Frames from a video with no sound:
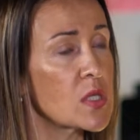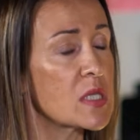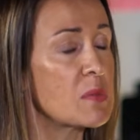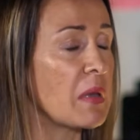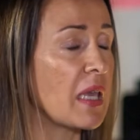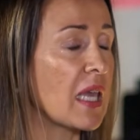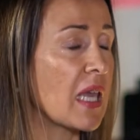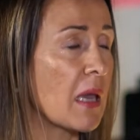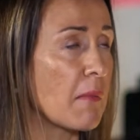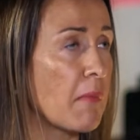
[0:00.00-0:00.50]

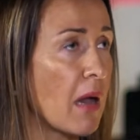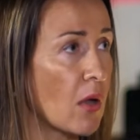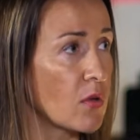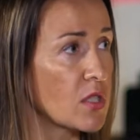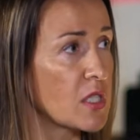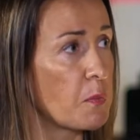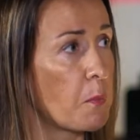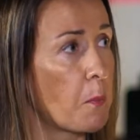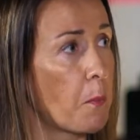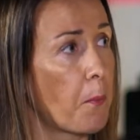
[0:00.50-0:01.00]
speaking
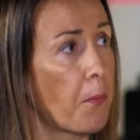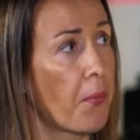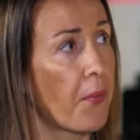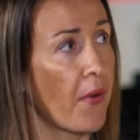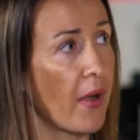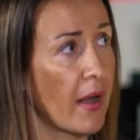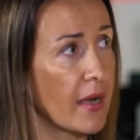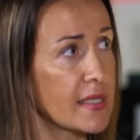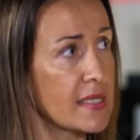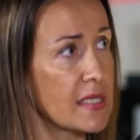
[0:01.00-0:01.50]
about
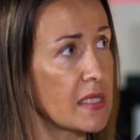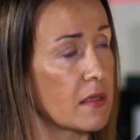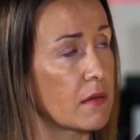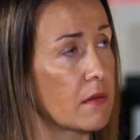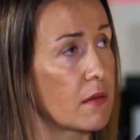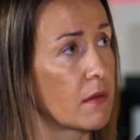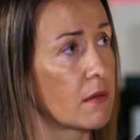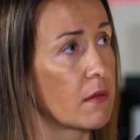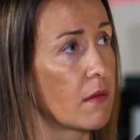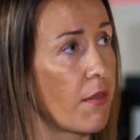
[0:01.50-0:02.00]

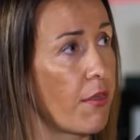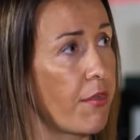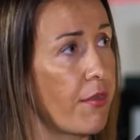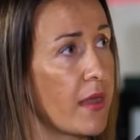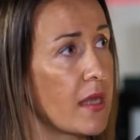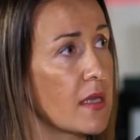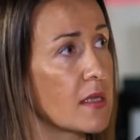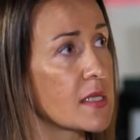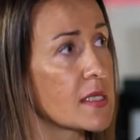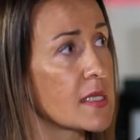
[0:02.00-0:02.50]
practical
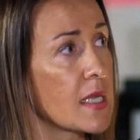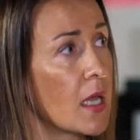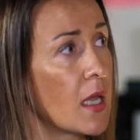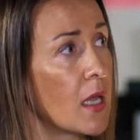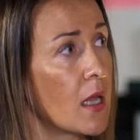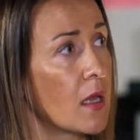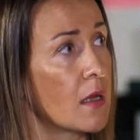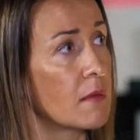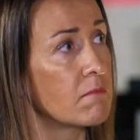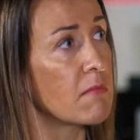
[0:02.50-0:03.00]
things,
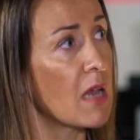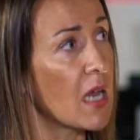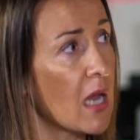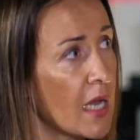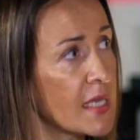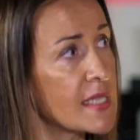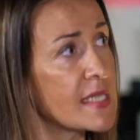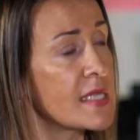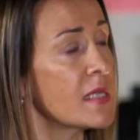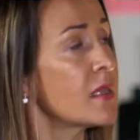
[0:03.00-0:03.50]

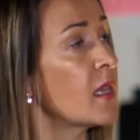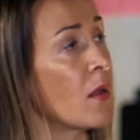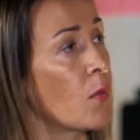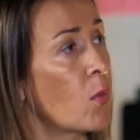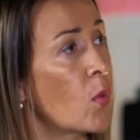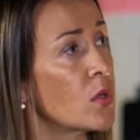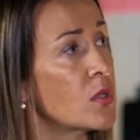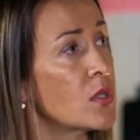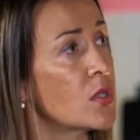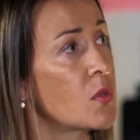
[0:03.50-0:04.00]
I
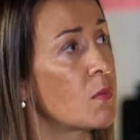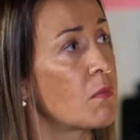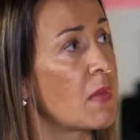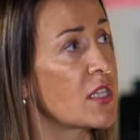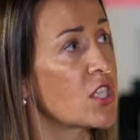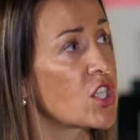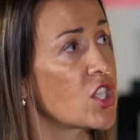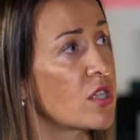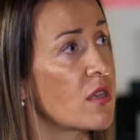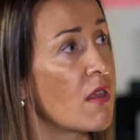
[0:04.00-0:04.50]
want to
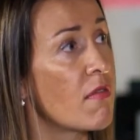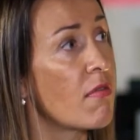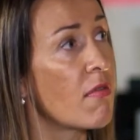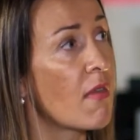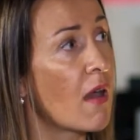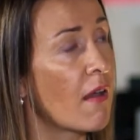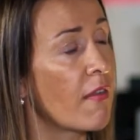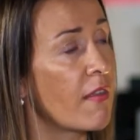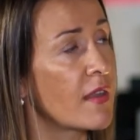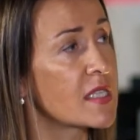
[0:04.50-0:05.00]
mention
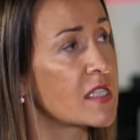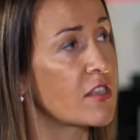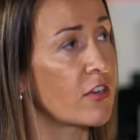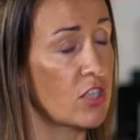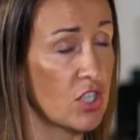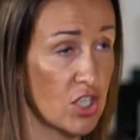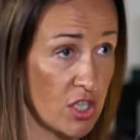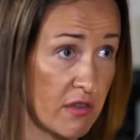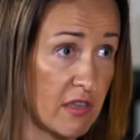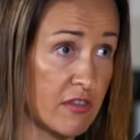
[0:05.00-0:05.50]
another
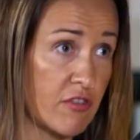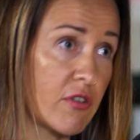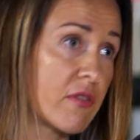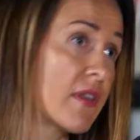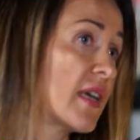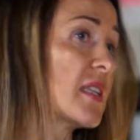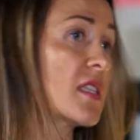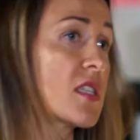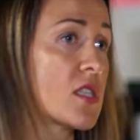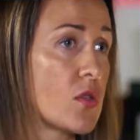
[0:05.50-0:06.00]
strategy that
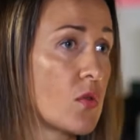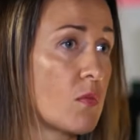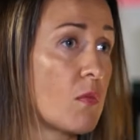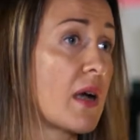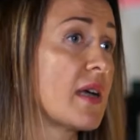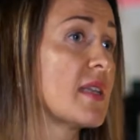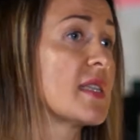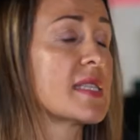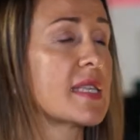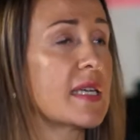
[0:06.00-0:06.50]
relates to
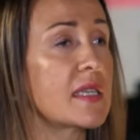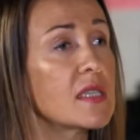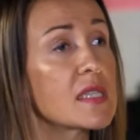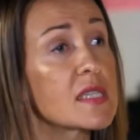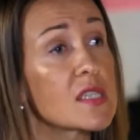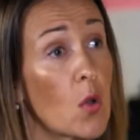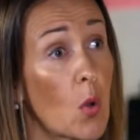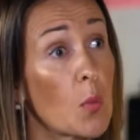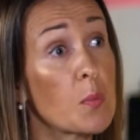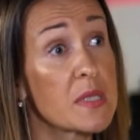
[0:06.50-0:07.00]
mindset.
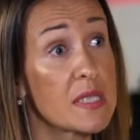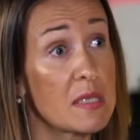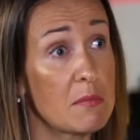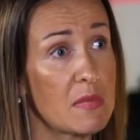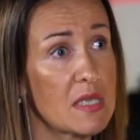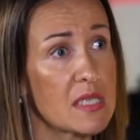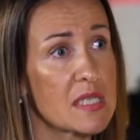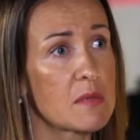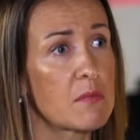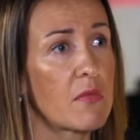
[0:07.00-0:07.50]
It's
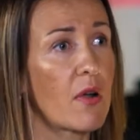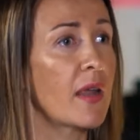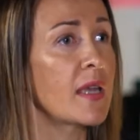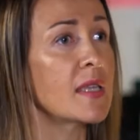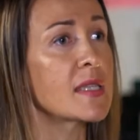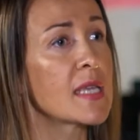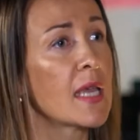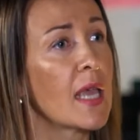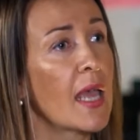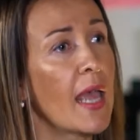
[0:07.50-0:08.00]
optimism,
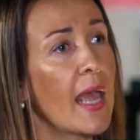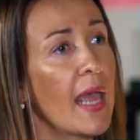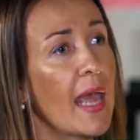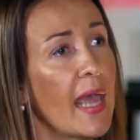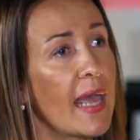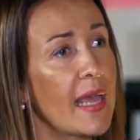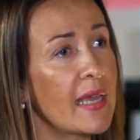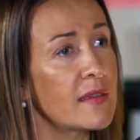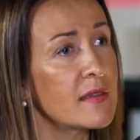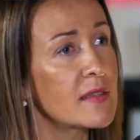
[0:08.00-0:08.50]
right?
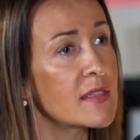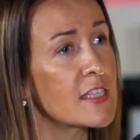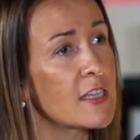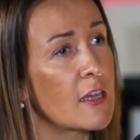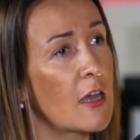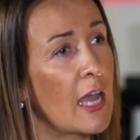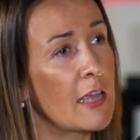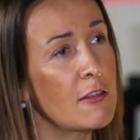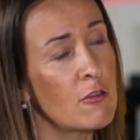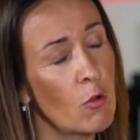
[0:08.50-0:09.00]
And
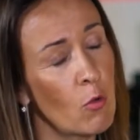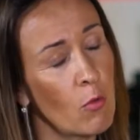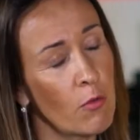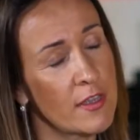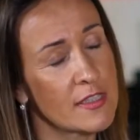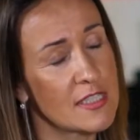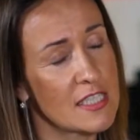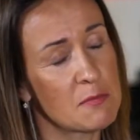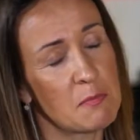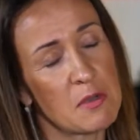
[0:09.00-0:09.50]
I know
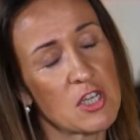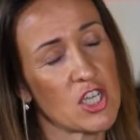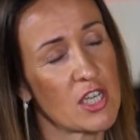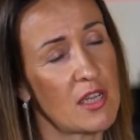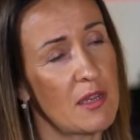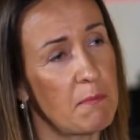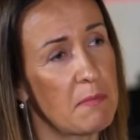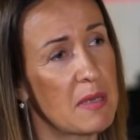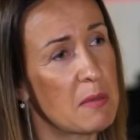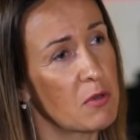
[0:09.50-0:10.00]
that
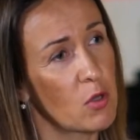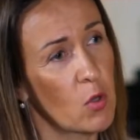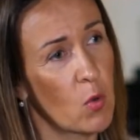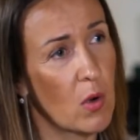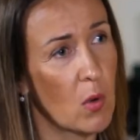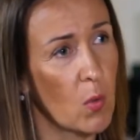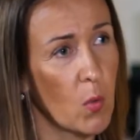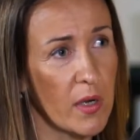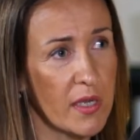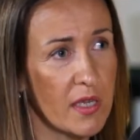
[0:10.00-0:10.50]
especially people
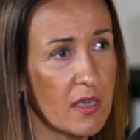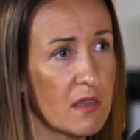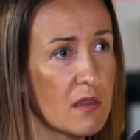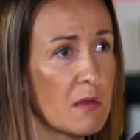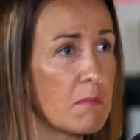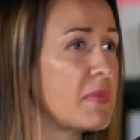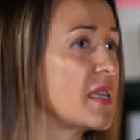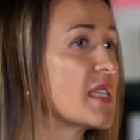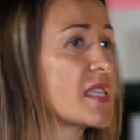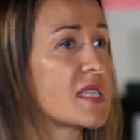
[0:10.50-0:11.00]
who are working in
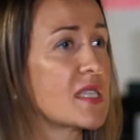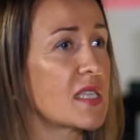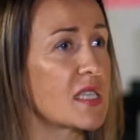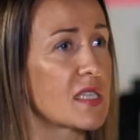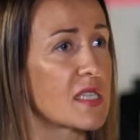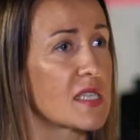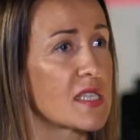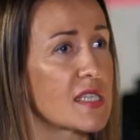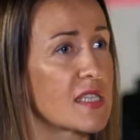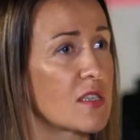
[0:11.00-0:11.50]
a
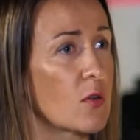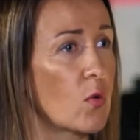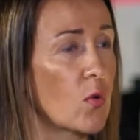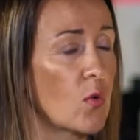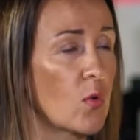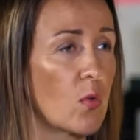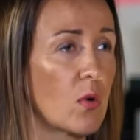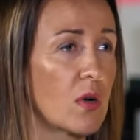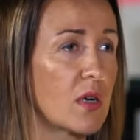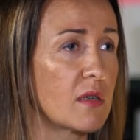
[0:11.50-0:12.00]
business,
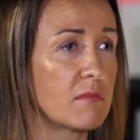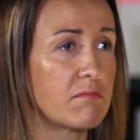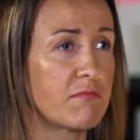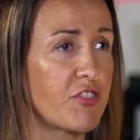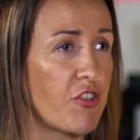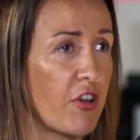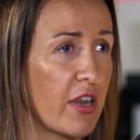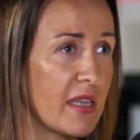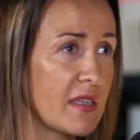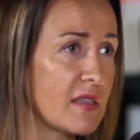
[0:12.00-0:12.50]
who were
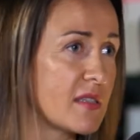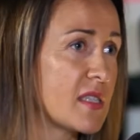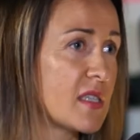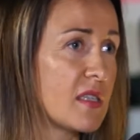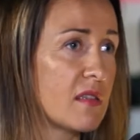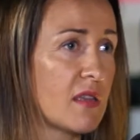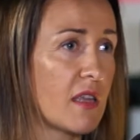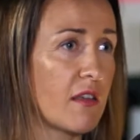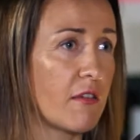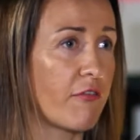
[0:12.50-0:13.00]
trained
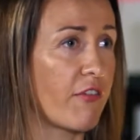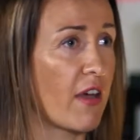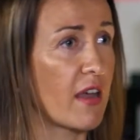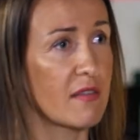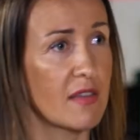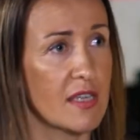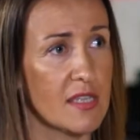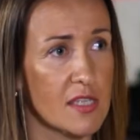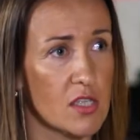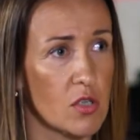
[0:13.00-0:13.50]
in
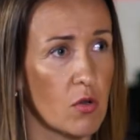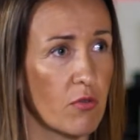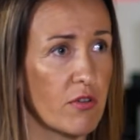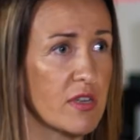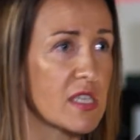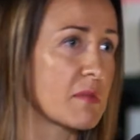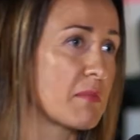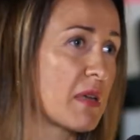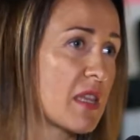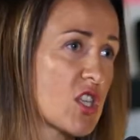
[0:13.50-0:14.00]
finance or
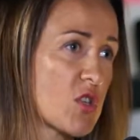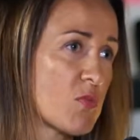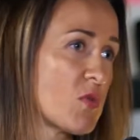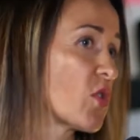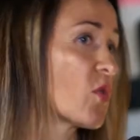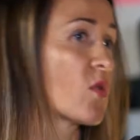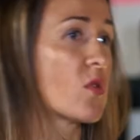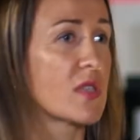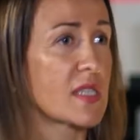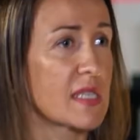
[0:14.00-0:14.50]
risk
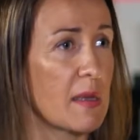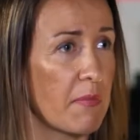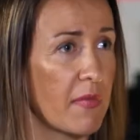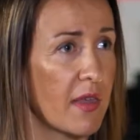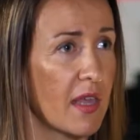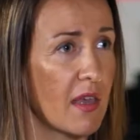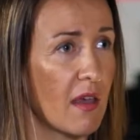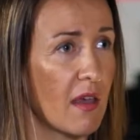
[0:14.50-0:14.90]
management or some